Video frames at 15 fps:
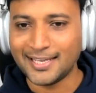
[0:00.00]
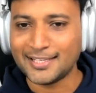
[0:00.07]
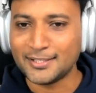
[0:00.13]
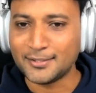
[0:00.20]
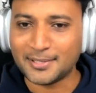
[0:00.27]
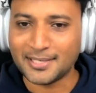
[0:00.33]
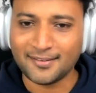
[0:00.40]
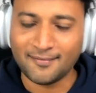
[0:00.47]

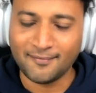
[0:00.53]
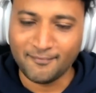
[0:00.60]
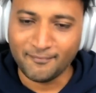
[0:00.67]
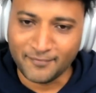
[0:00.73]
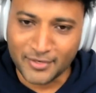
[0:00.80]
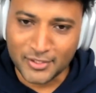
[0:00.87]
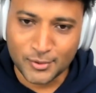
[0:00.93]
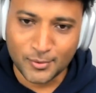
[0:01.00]
you can
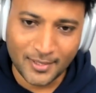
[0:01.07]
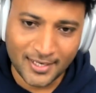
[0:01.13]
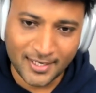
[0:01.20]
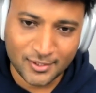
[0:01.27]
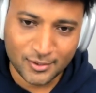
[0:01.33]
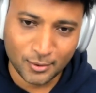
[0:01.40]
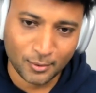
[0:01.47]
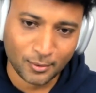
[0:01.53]
visually
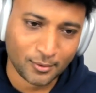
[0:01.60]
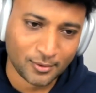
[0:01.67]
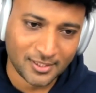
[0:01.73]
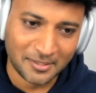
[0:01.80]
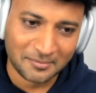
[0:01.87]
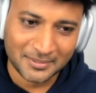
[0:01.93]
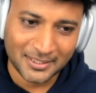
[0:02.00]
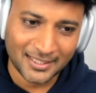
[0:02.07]
show
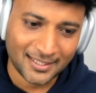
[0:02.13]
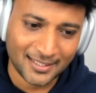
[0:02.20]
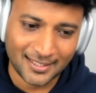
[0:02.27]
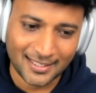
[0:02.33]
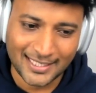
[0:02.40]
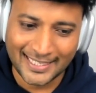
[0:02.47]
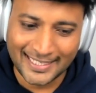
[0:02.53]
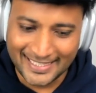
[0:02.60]
something
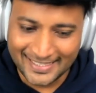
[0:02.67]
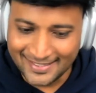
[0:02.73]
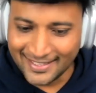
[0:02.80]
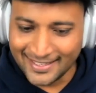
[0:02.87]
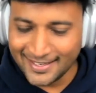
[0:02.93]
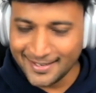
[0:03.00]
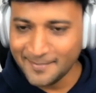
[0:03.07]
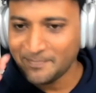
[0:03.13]

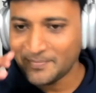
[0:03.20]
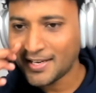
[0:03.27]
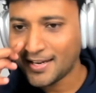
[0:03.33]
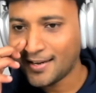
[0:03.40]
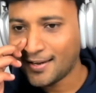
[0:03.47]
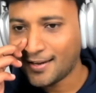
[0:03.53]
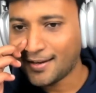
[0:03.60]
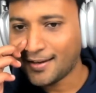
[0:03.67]
easily
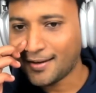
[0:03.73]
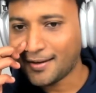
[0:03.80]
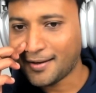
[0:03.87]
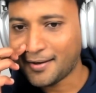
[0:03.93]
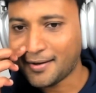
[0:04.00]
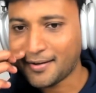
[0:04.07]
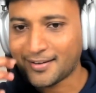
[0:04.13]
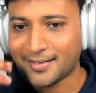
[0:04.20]

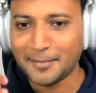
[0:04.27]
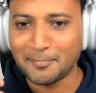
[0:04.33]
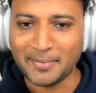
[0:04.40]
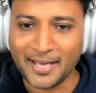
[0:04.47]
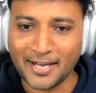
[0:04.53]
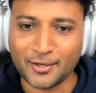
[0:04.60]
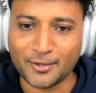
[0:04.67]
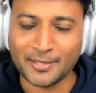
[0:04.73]

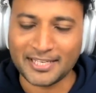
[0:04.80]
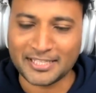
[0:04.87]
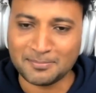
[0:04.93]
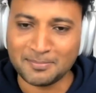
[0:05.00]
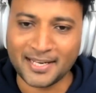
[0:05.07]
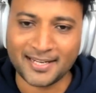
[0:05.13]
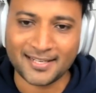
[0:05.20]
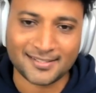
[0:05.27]
compared to
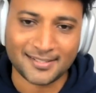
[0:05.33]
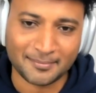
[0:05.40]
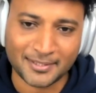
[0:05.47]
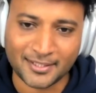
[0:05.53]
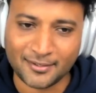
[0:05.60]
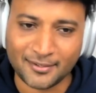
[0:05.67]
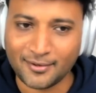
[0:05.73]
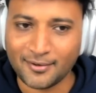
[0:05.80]
explaining
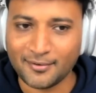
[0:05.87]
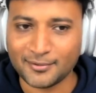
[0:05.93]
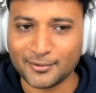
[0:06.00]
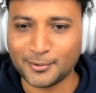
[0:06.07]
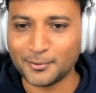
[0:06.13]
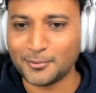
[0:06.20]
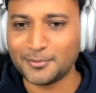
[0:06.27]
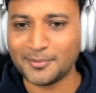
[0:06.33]
something
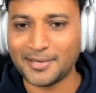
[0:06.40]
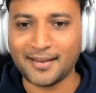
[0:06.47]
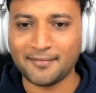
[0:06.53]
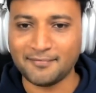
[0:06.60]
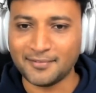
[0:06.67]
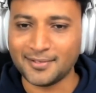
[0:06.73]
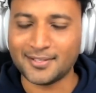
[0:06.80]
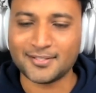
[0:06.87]
through like
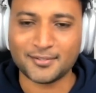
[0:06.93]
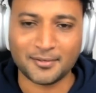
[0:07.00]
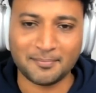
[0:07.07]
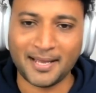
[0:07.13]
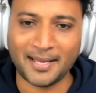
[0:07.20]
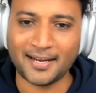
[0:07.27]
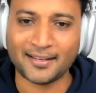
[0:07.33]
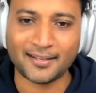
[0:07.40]
words or
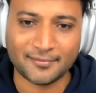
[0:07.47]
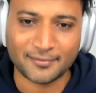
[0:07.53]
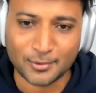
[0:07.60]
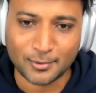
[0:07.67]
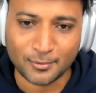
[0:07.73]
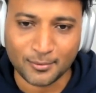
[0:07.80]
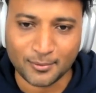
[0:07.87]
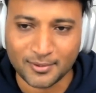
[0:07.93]
paragraphs
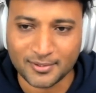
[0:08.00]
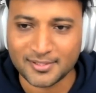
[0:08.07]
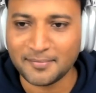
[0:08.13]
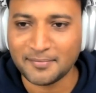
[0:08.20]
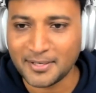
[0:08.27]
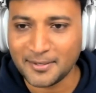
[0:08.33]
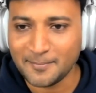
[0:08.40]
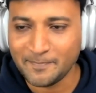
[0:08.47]
to
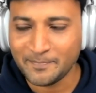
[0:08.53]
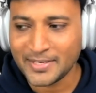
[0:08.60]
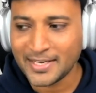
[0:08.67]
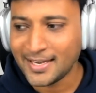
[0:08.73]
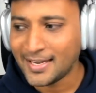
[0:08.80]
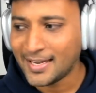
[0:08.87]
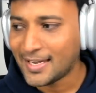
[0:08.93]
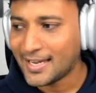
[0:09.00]
someone.
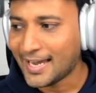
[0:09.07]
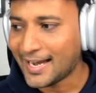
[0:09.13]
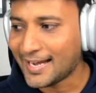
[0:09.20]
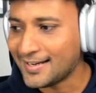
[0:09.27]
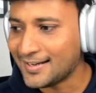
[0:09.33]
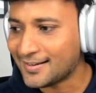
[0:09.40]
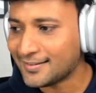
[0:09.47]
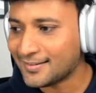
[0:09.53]

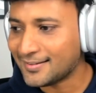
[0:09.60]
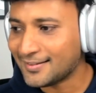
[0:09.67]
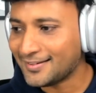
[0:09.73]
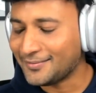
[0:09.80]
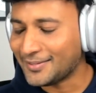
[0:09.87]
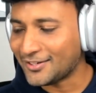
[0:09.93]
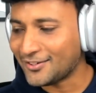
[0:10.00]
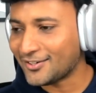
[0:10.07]
And
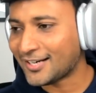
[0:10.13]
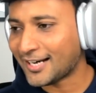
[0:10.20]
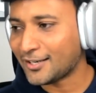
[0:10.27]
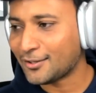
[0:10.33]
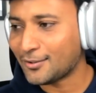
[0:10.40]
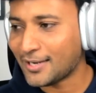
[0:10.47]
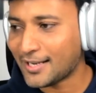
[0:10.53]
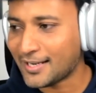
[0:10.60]
when you're trying
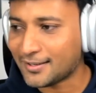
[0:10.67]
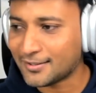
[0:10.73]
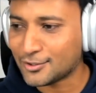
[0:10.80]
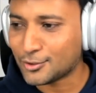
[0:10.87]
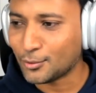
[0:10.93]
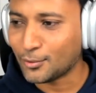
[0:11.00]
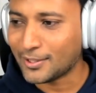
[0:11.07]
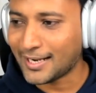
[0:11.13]
to like
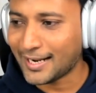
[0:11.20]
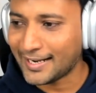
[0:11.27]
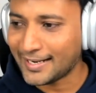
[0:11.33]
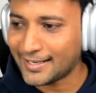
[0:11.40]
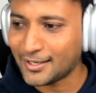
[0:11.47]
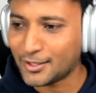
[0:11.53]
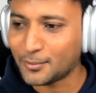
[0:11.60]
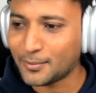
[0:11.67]
show an
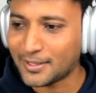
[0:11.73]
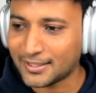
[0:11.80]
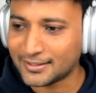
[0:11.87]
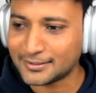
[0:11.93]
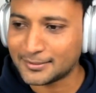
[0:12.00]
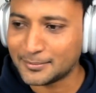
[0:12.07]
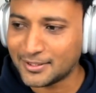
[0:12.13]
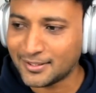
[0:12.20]
idea to a
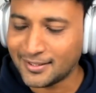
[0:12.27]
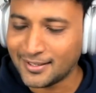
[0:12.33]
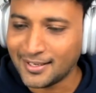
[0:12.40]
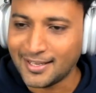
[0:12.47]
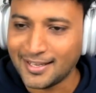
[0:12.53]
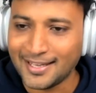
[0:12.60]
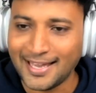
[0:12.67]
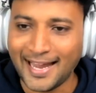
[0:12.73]
customer,
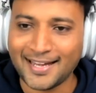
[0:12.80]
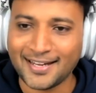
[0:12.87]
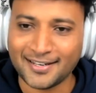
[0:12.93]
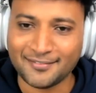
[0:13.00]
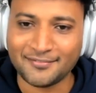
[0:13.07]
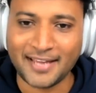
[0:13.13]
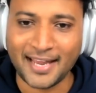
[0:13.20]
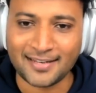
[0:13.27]
and
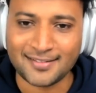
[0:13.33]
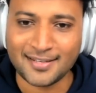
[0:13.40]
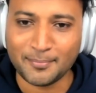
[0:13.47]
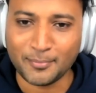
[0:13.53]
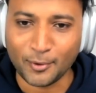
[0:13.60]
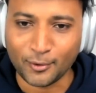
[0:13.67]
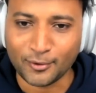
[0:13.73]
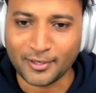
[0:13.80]
if we actually
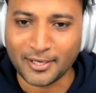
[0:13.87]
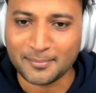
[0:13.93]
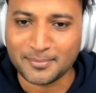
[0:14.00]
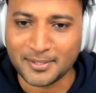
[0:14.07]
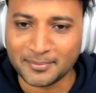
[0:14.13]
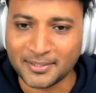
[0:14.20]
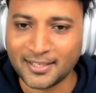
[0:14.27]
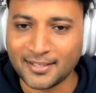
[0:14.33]
prototype
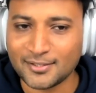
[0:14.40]
something and